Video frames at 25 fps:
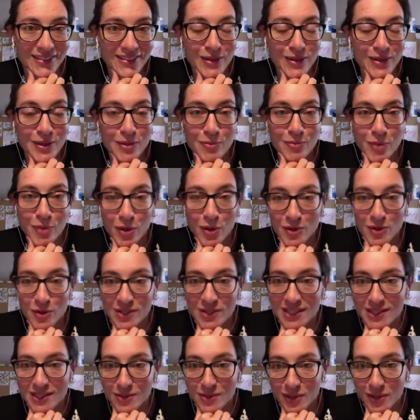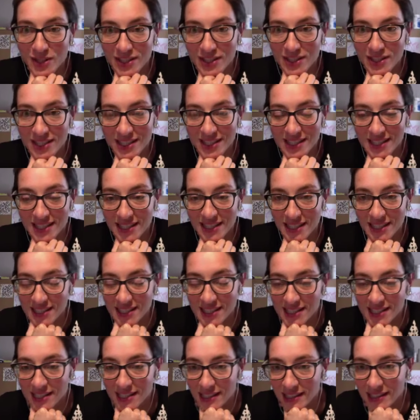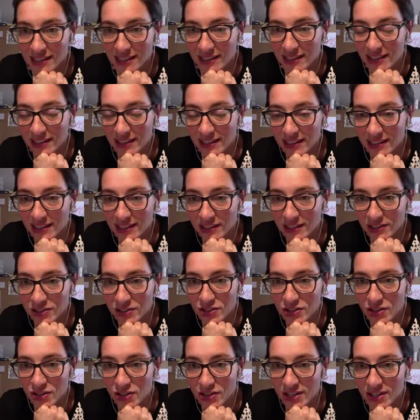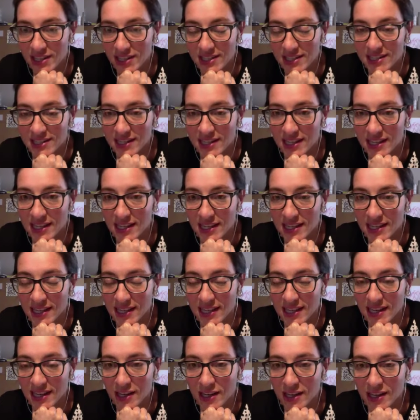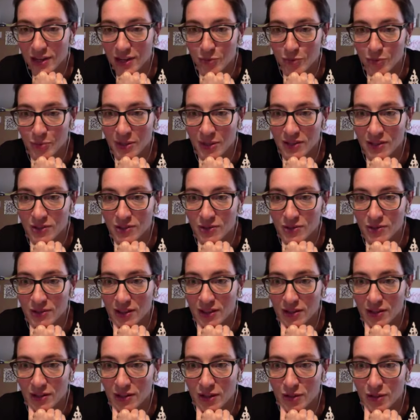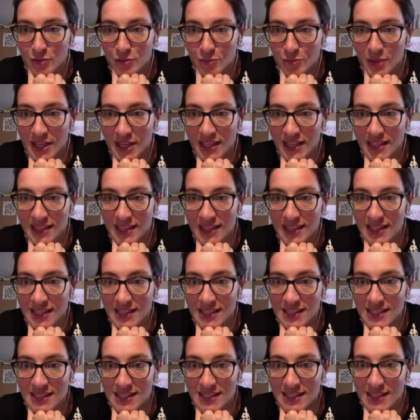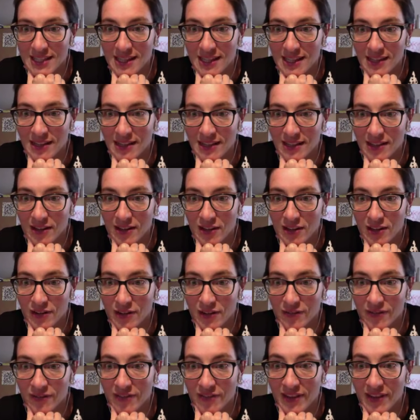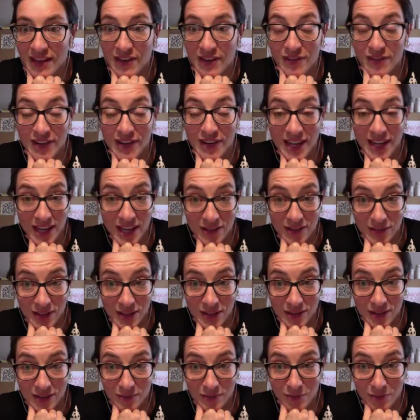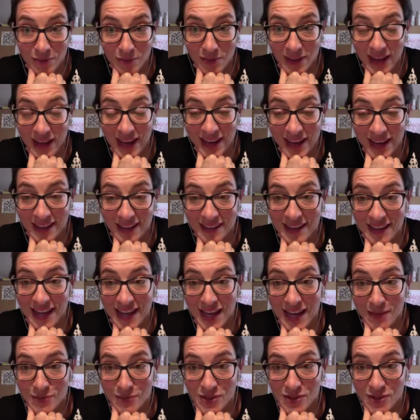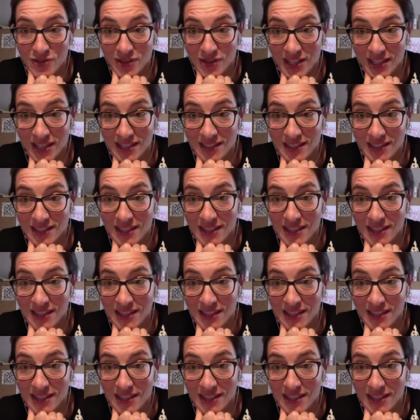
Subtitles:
what the process was, and I see John is saying, I've been doing a lot of paintings that are very heavy, black, abstract.